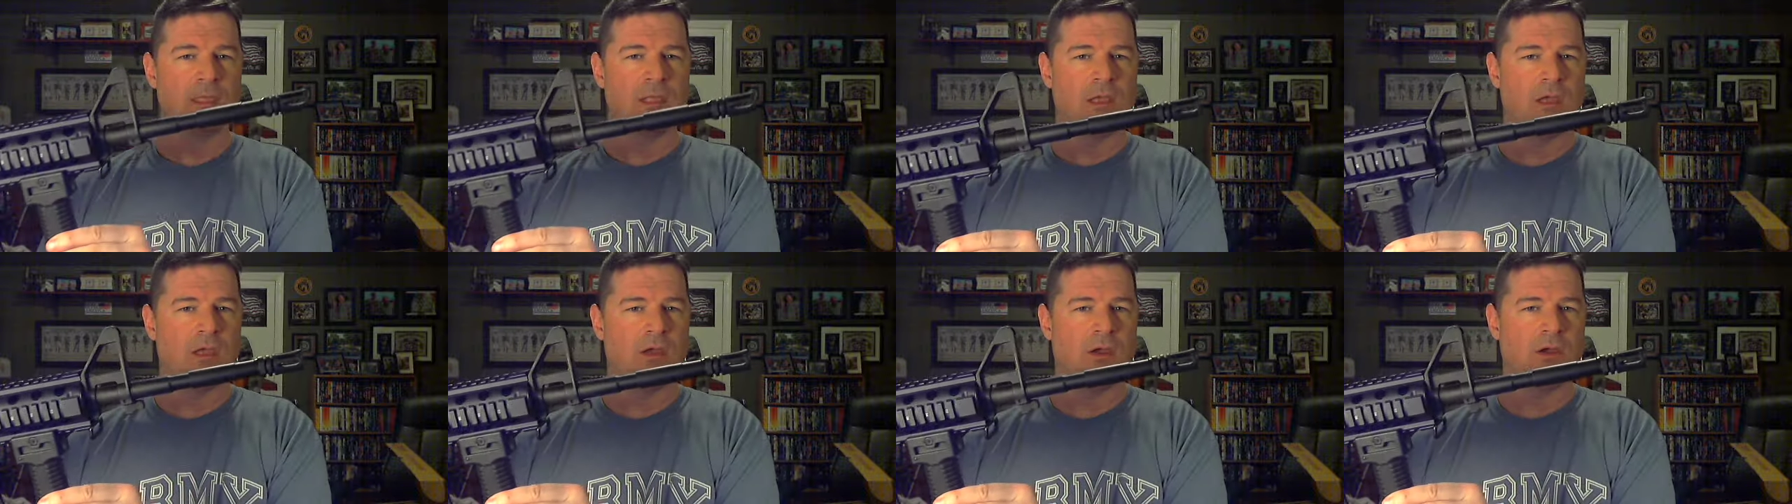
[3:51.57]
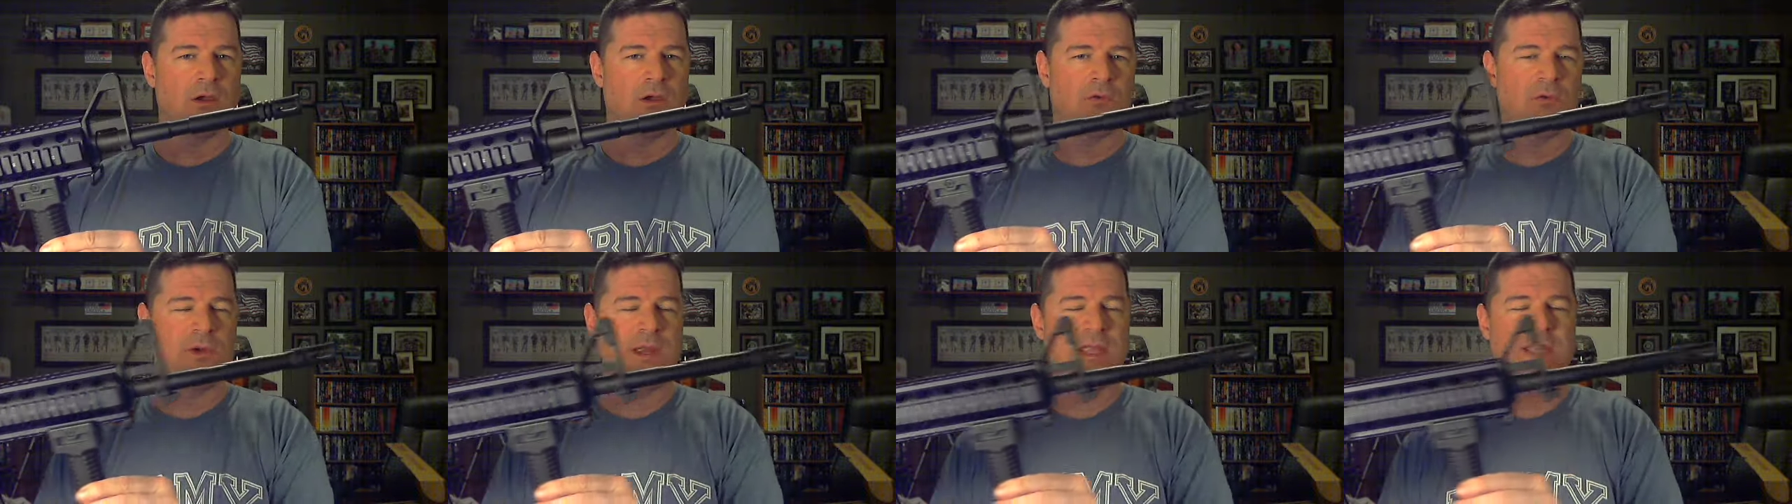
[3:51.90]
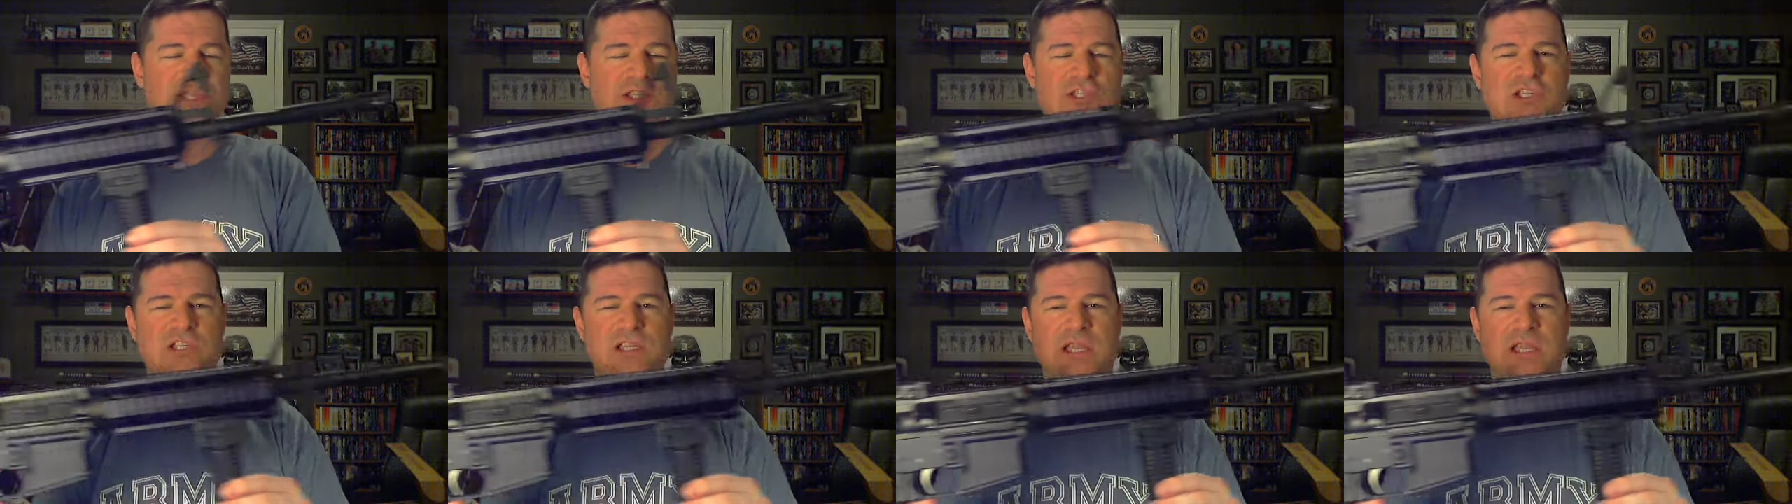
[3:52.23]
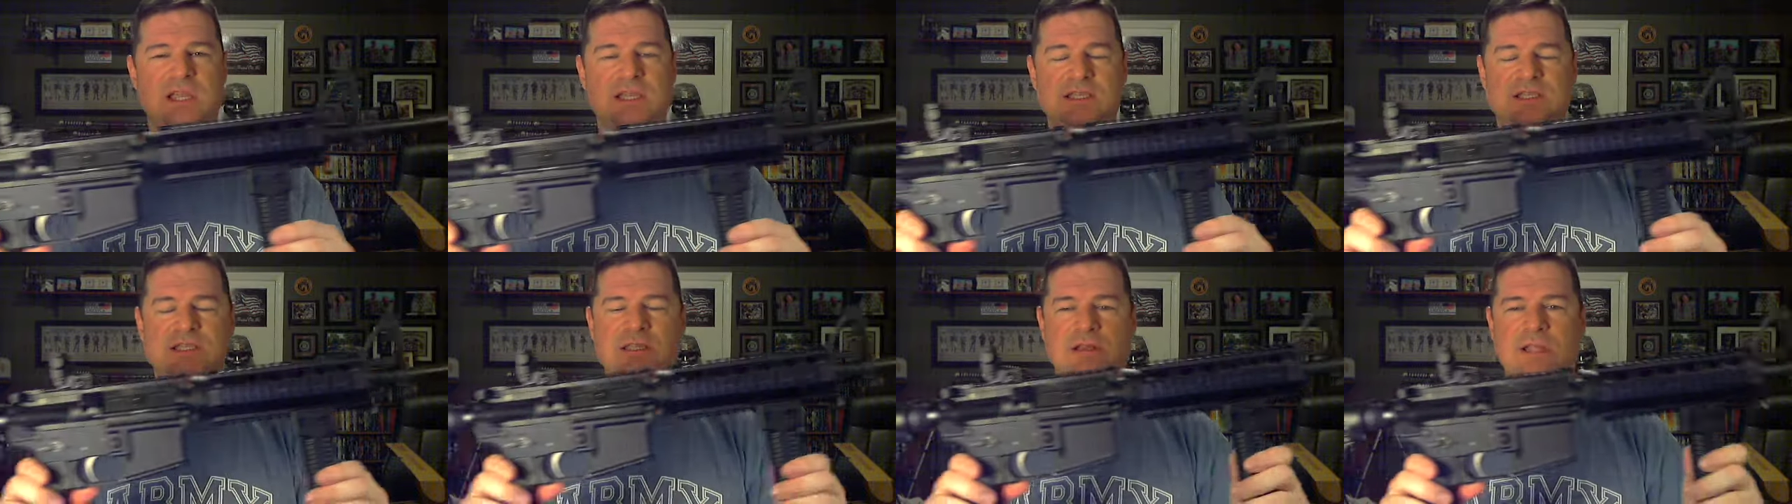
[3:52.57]
range
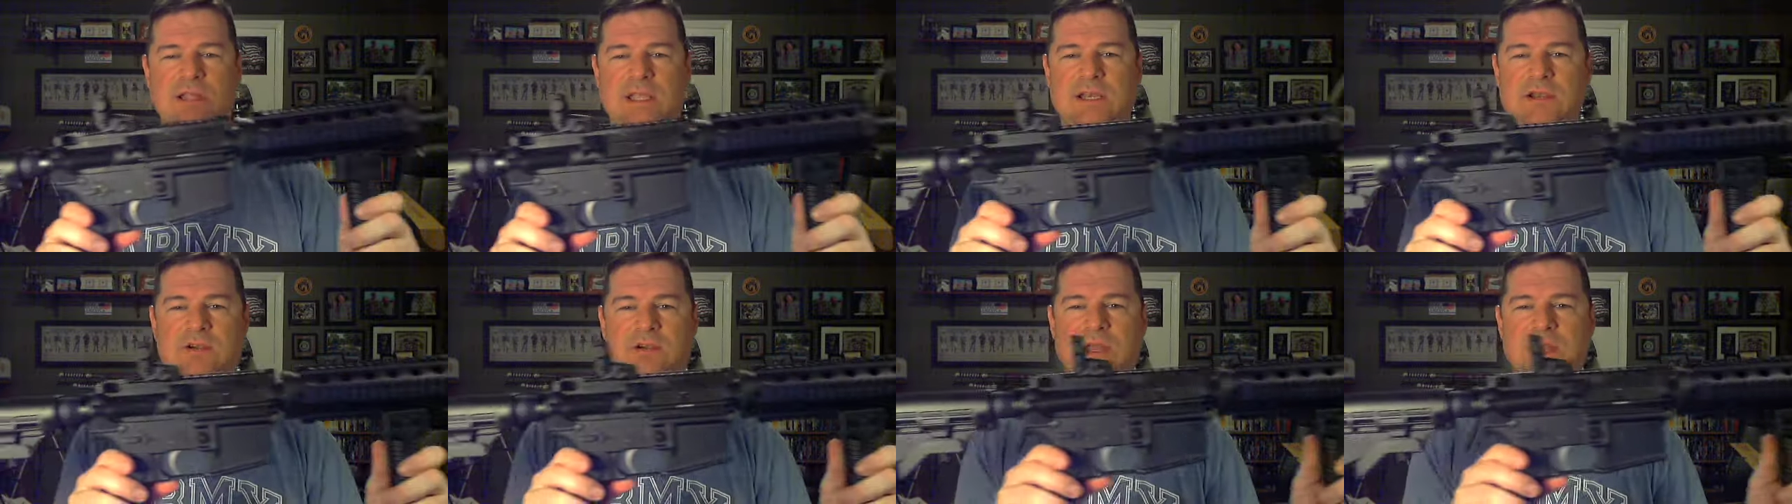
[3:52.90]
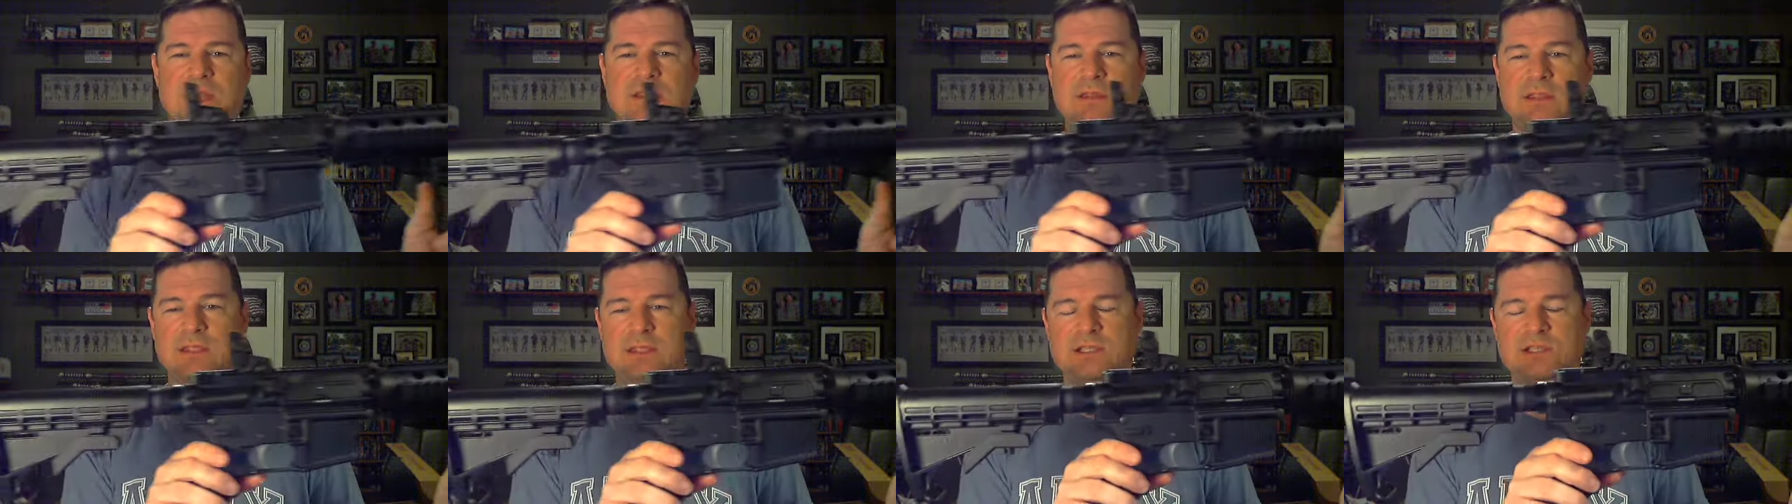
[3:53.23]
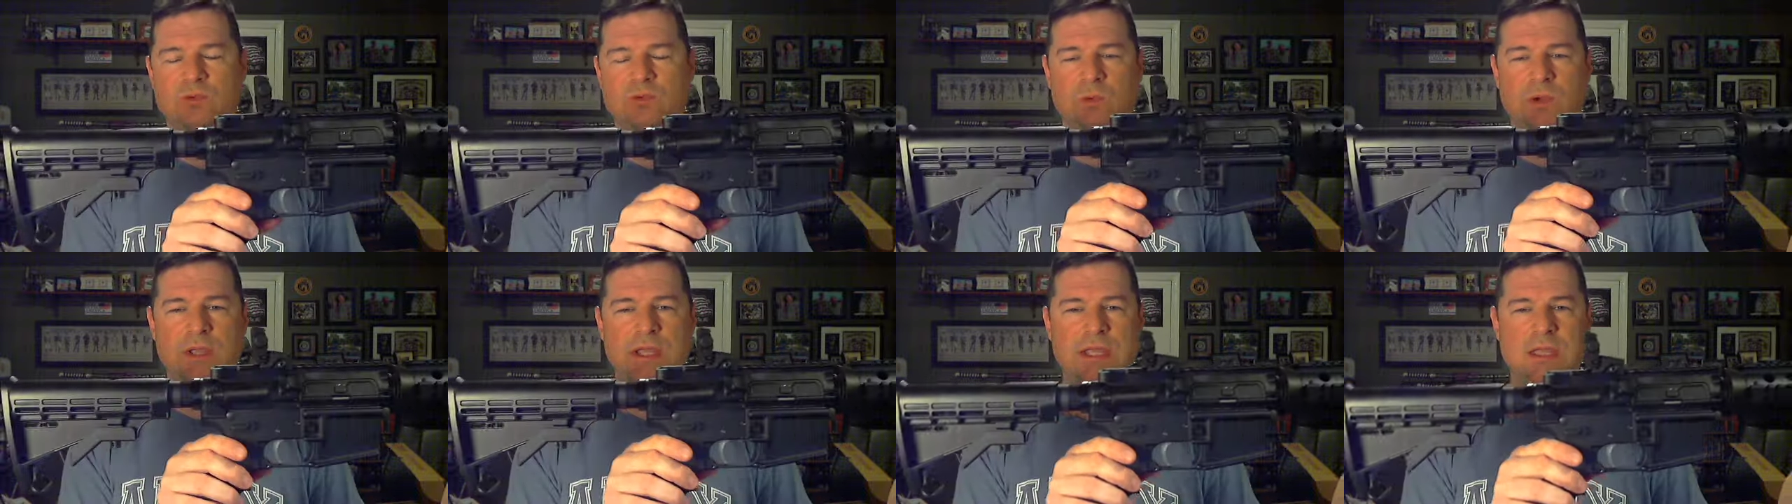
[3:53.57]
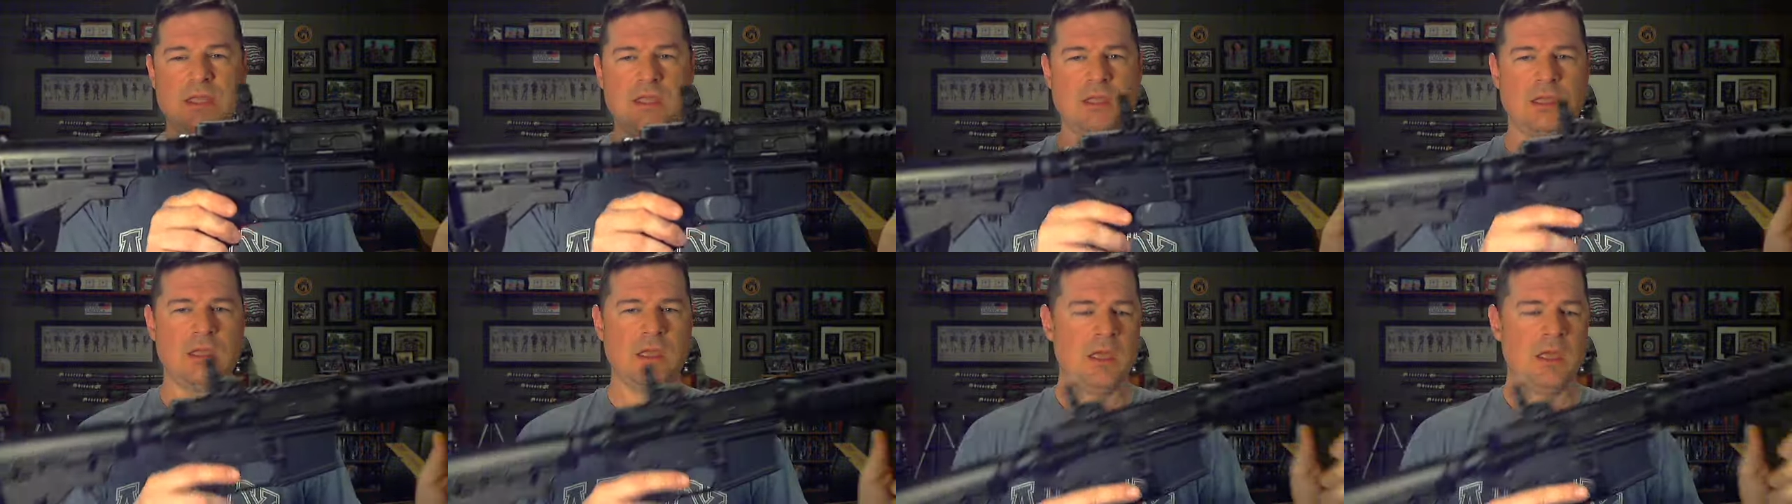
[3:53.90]
test later on this week.